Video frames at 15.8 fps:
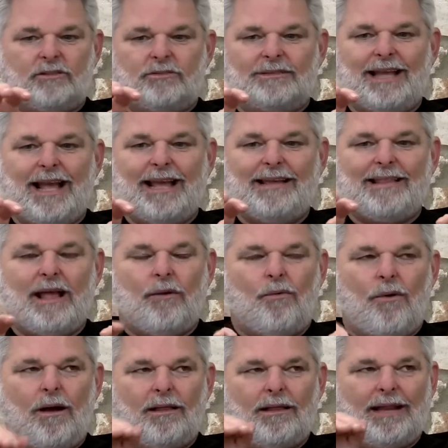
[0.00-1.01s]
So taking
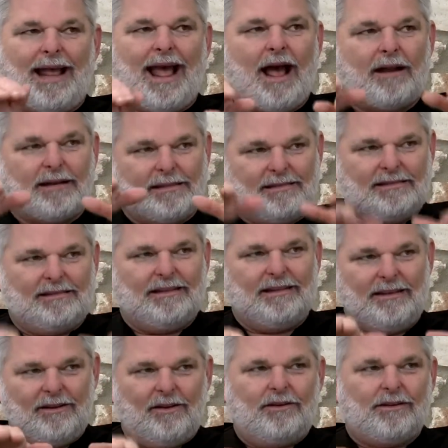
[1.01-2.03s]
that wallet out and
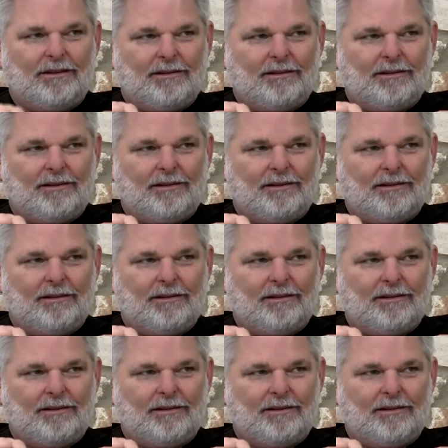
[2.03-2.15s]
sitting on